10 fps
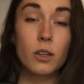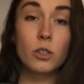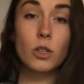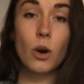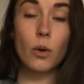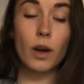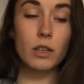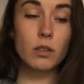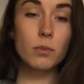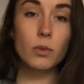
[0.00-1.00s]
So
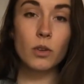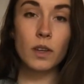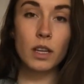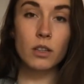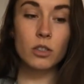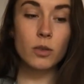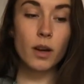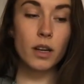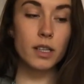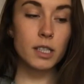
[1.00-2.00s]
as we move into
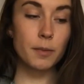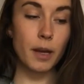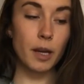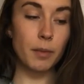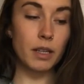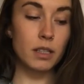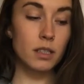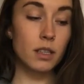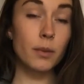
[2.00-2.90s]
our experiment,